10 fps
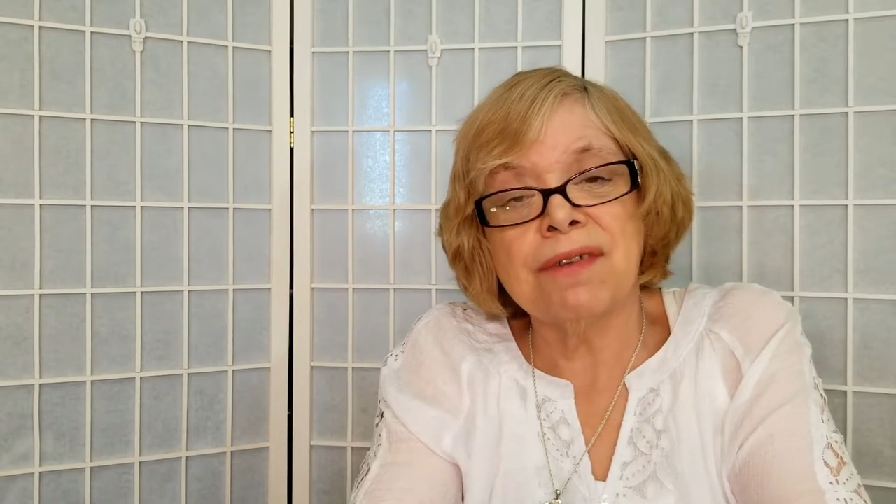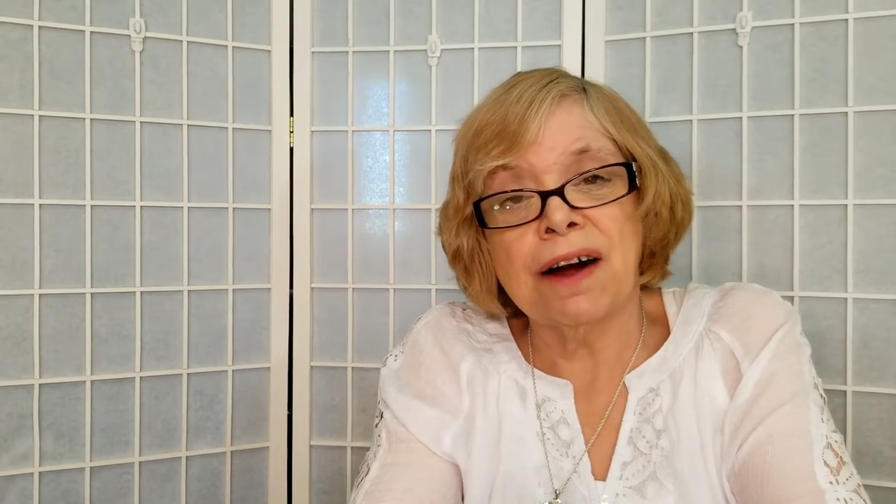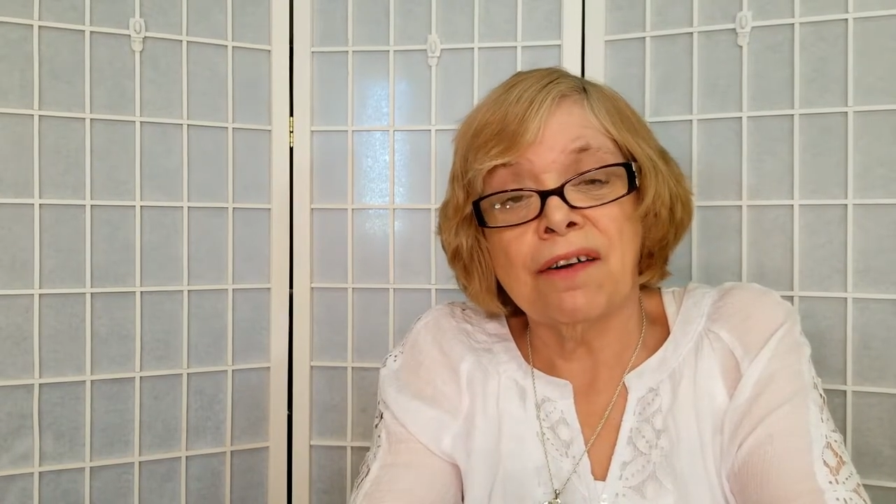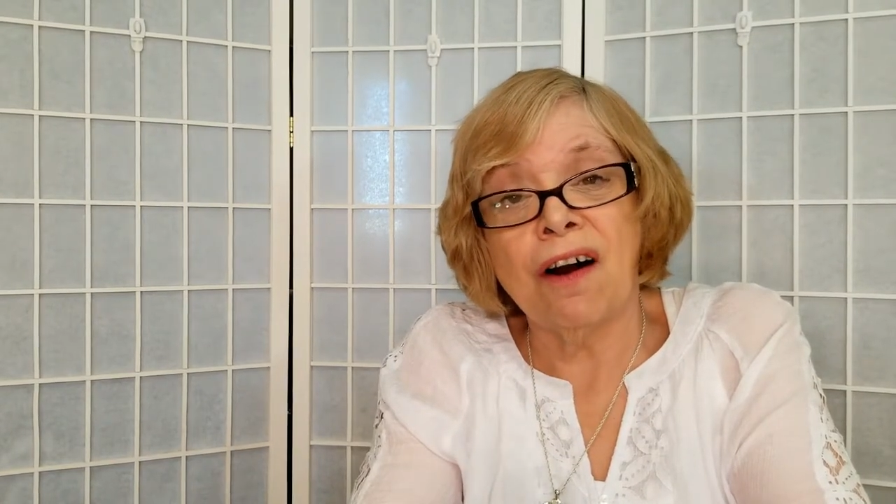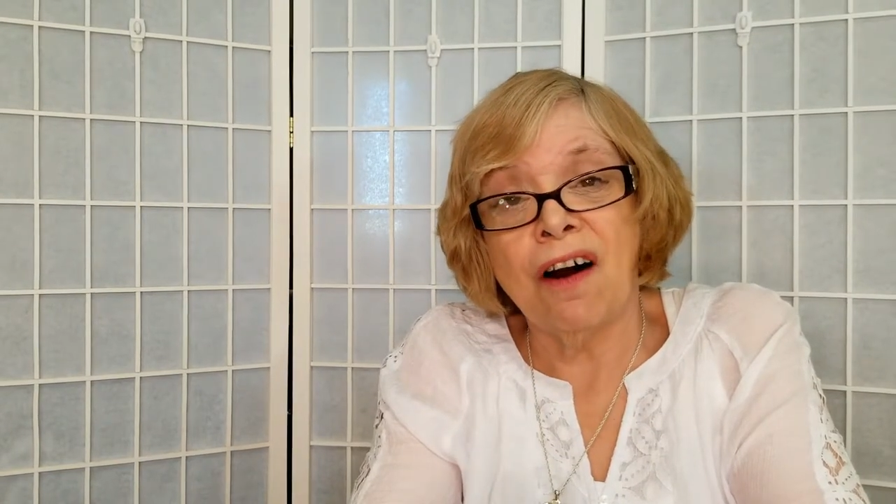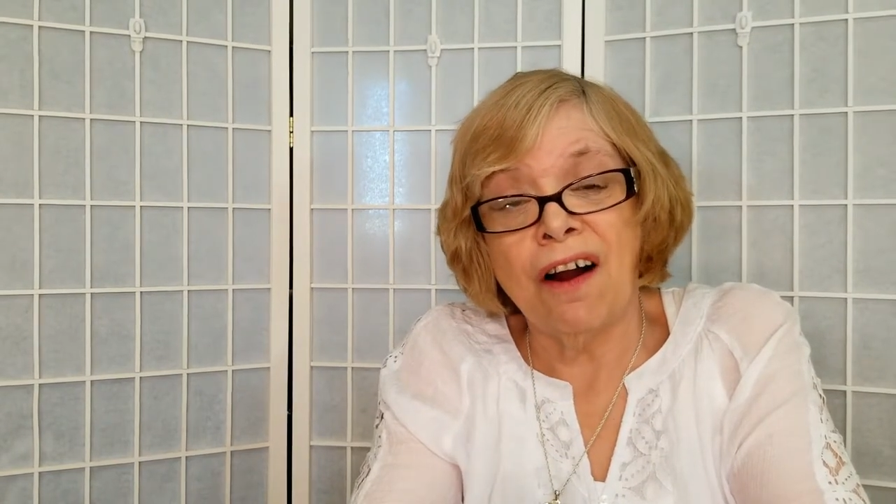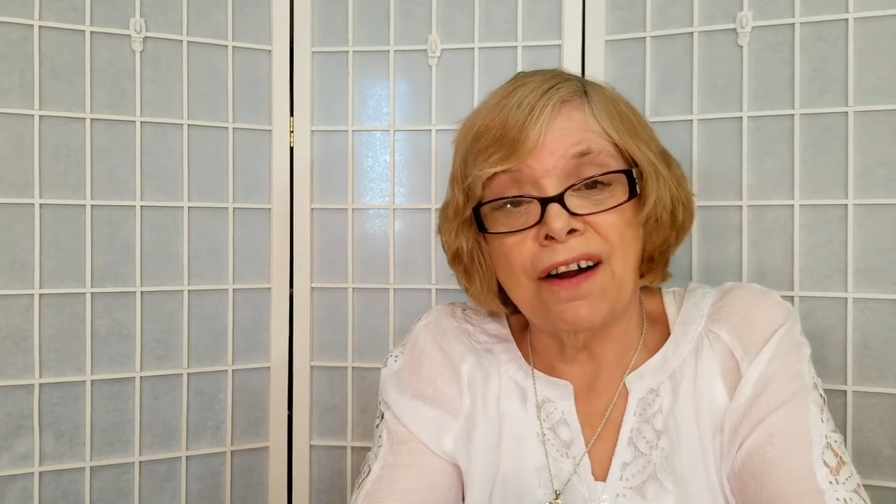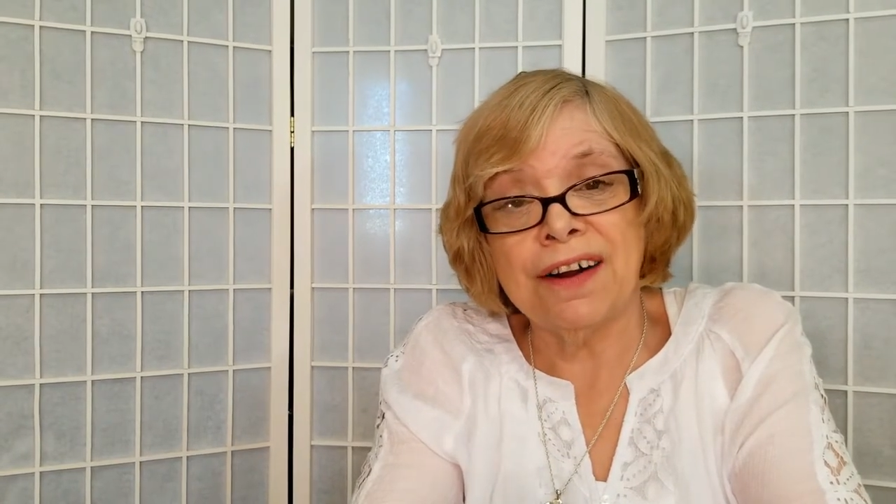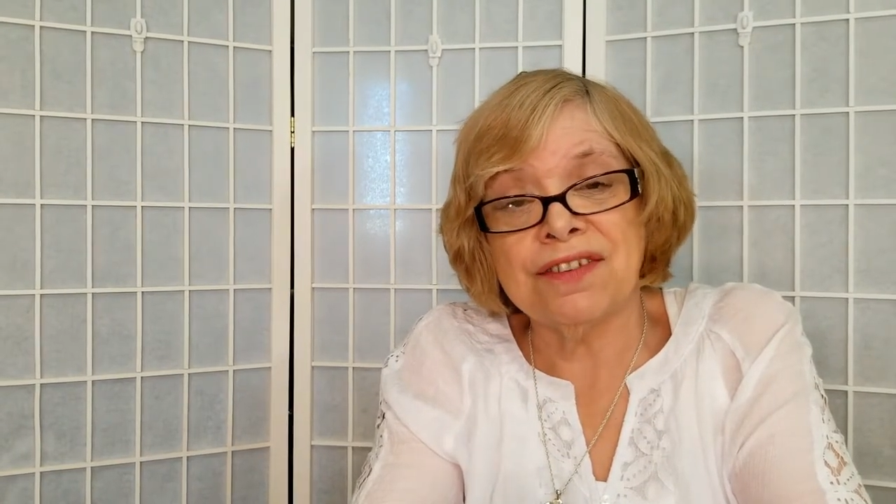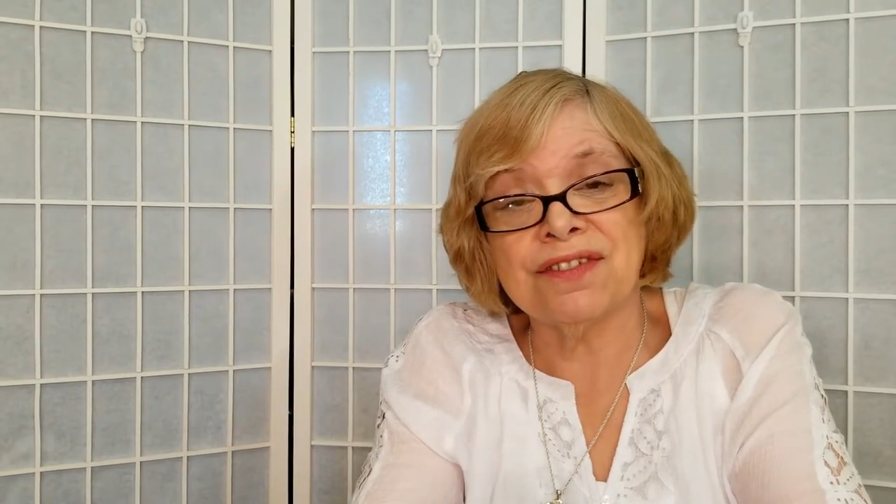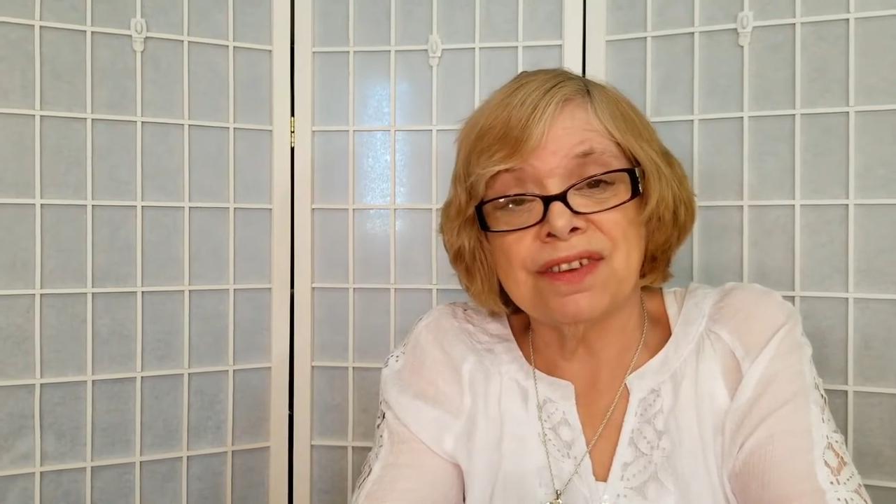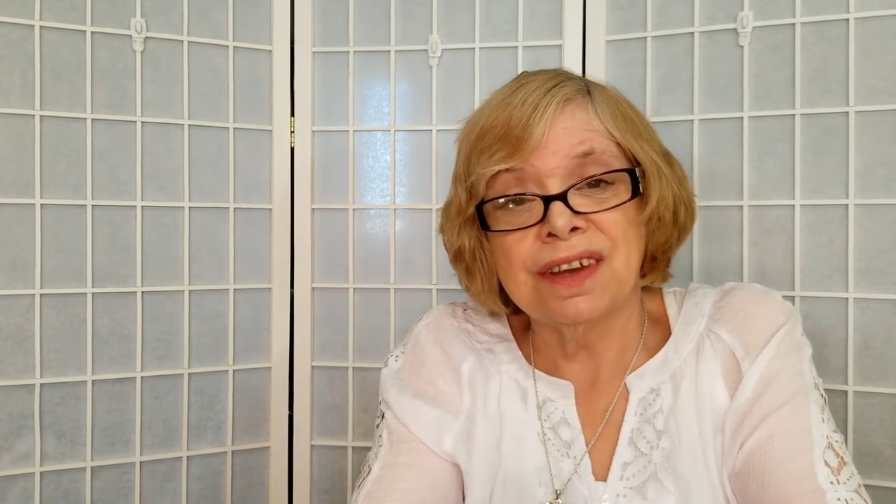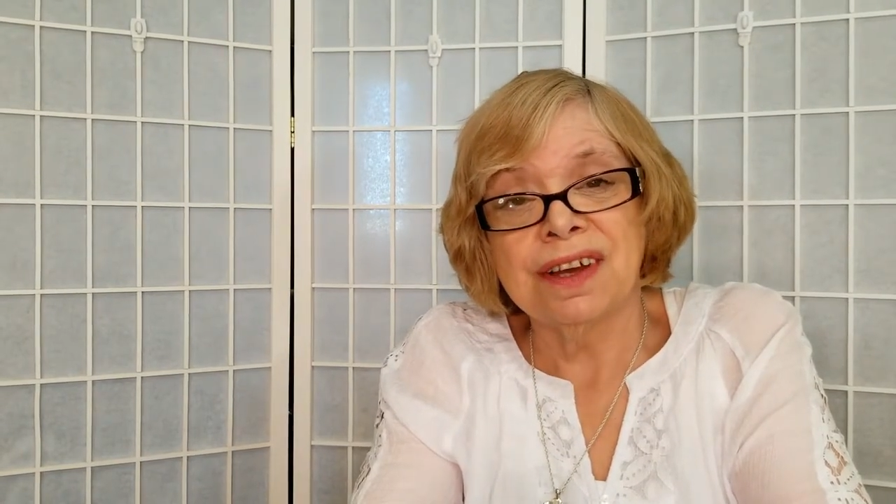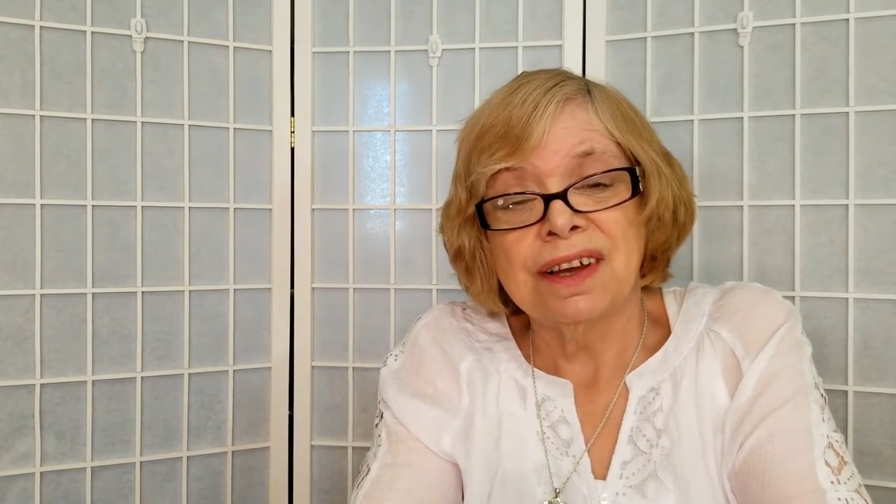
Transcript: our hearts